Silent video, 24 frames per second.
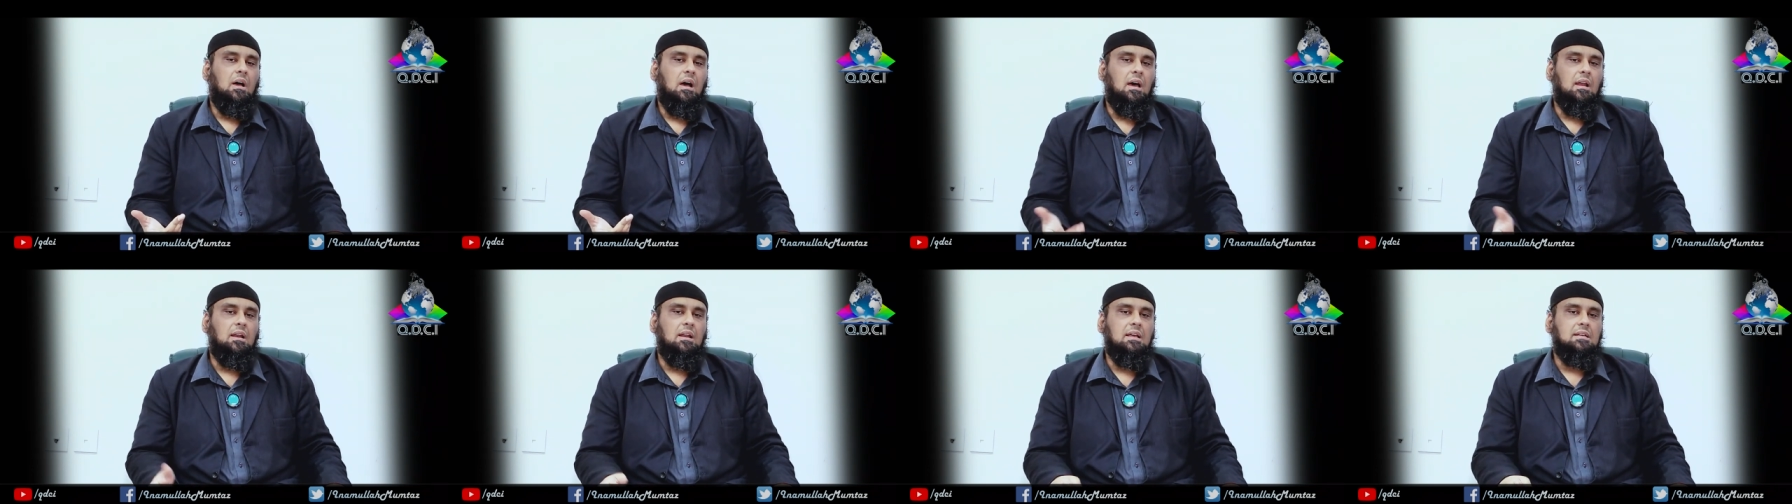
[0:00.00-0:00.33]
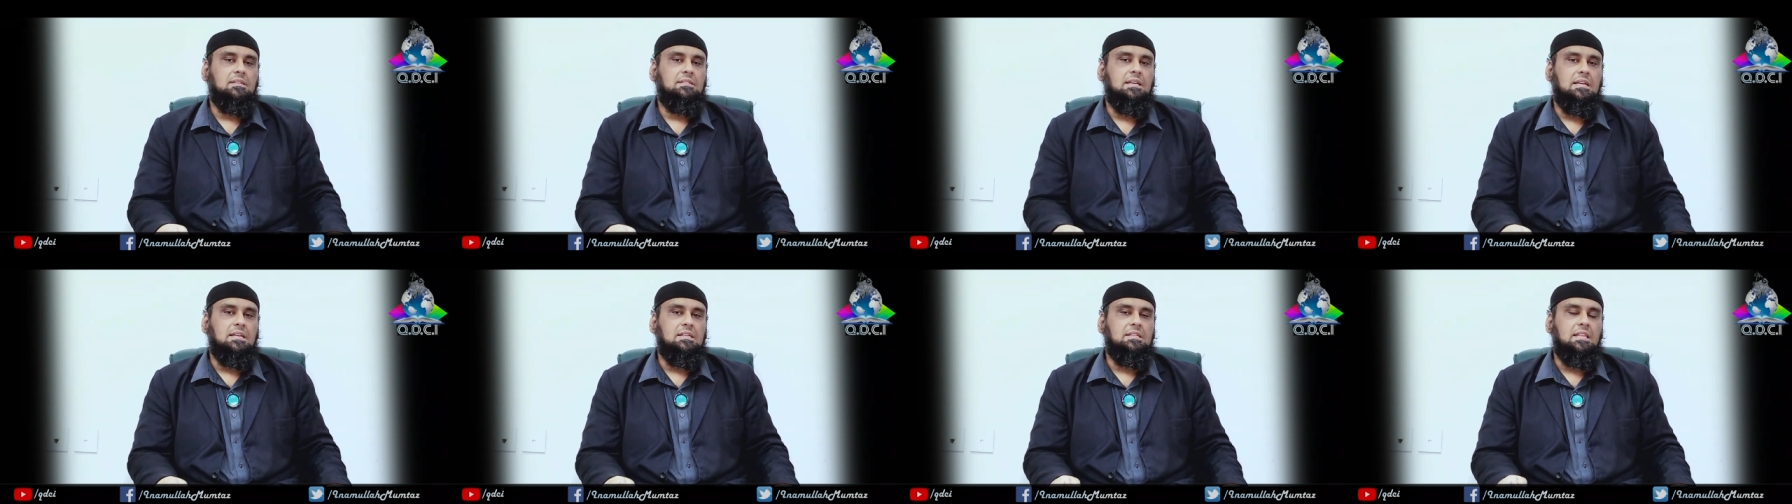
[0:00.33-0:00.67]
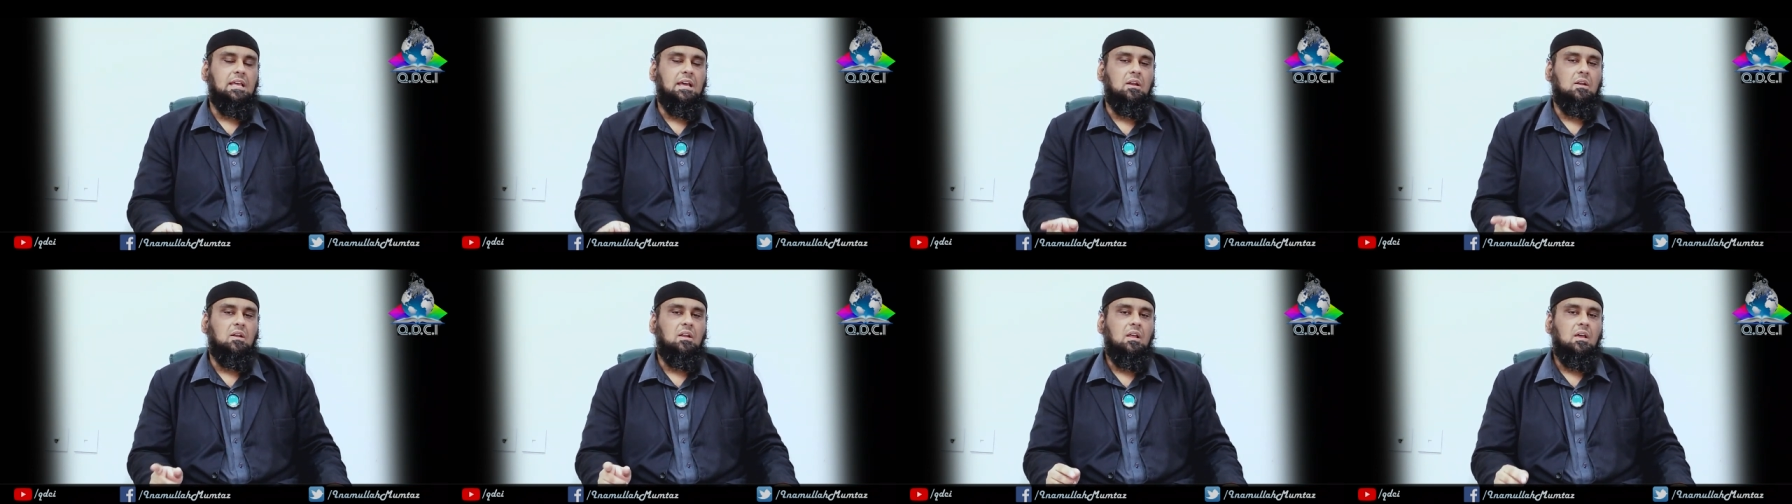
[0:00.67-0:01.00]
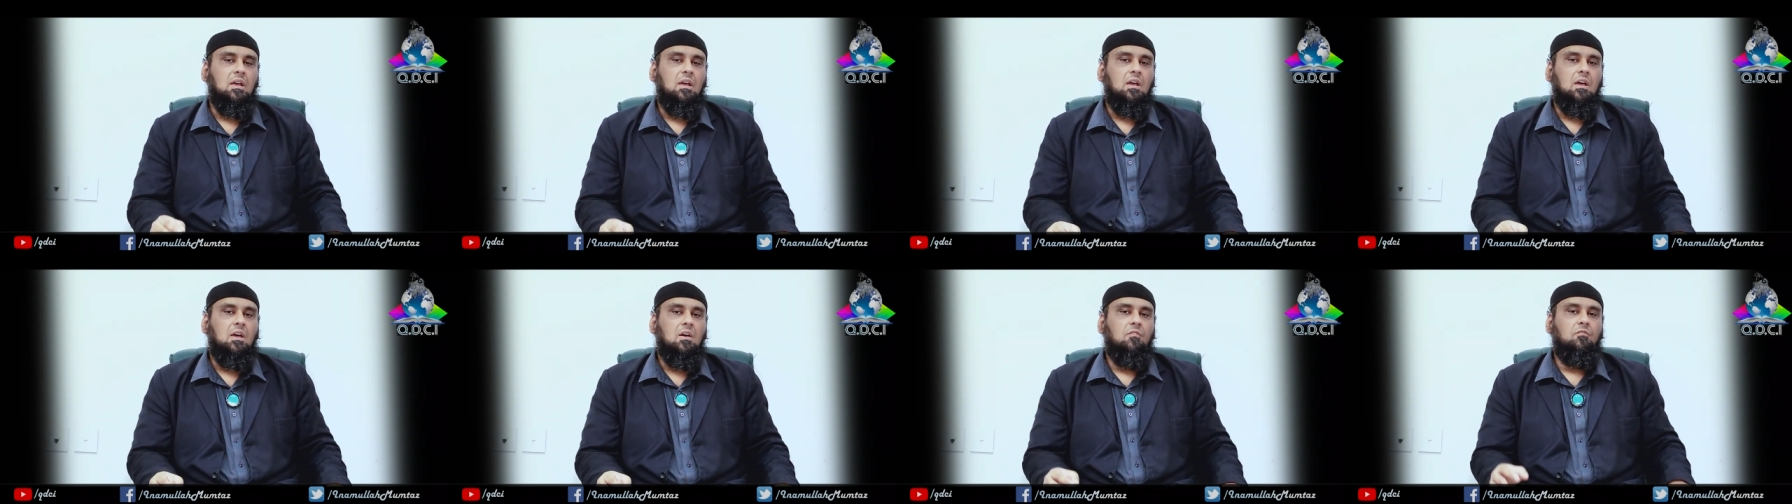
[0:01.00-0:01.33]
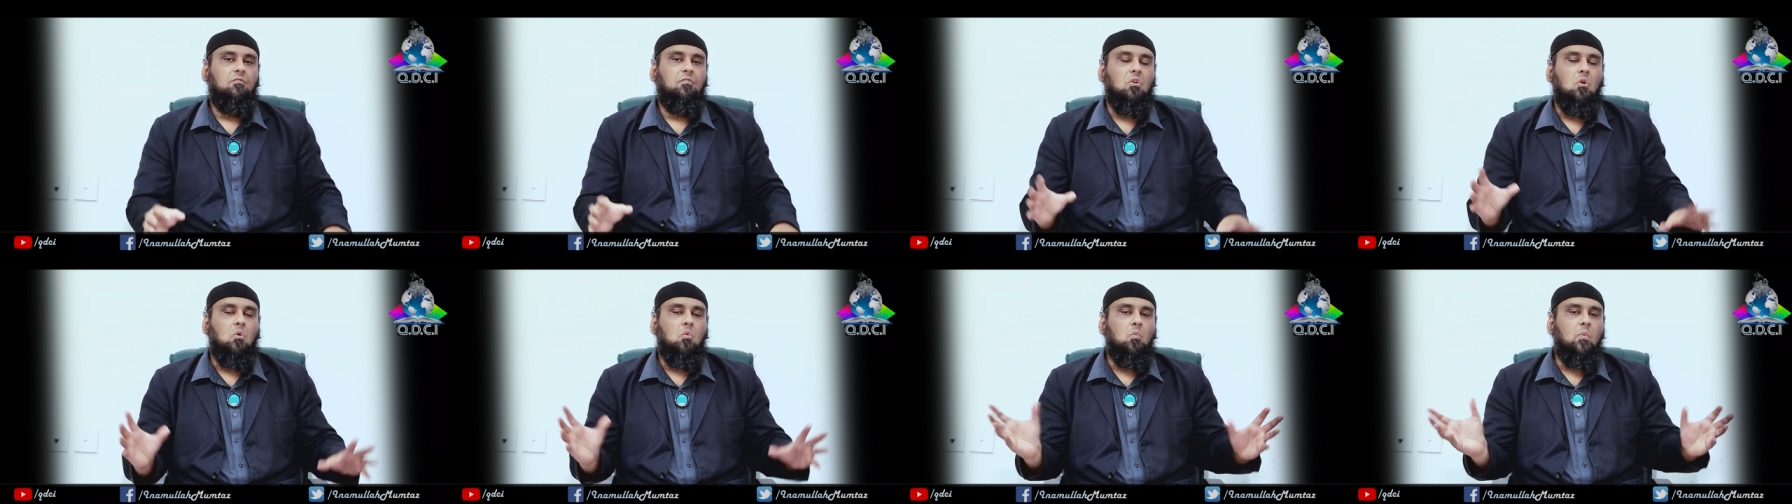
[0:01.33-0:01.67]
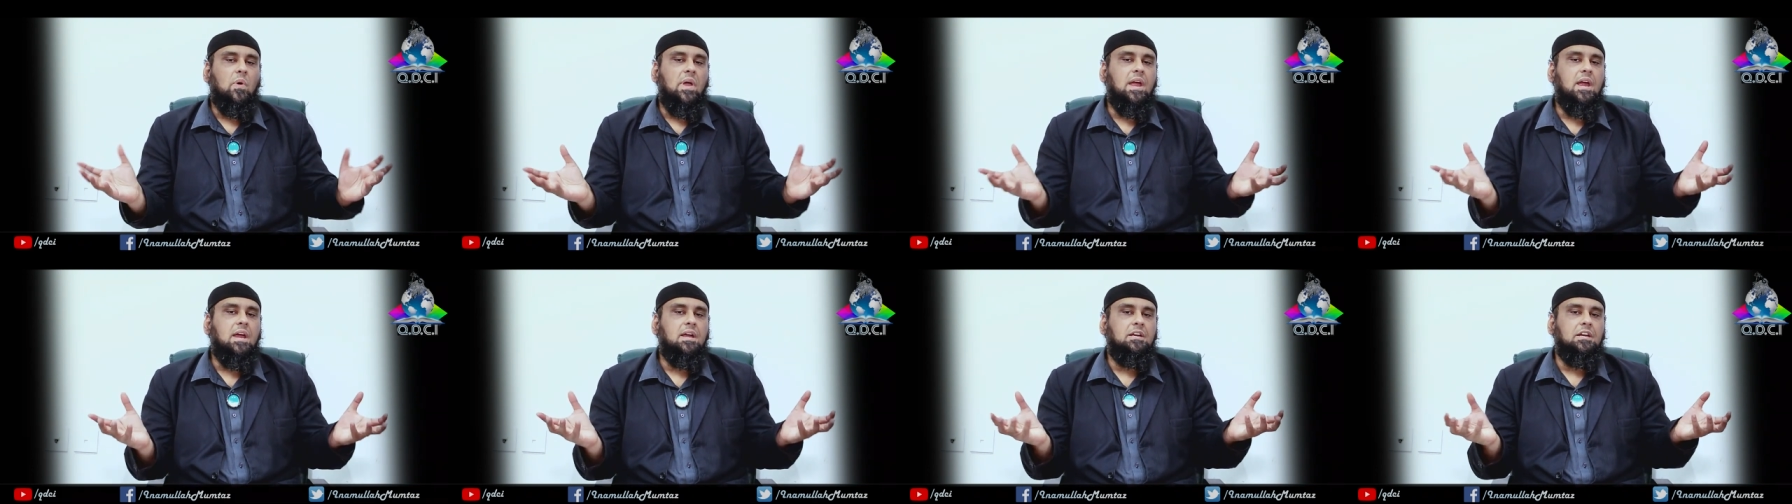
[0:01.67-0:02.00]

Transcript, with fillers: Allah says then, from where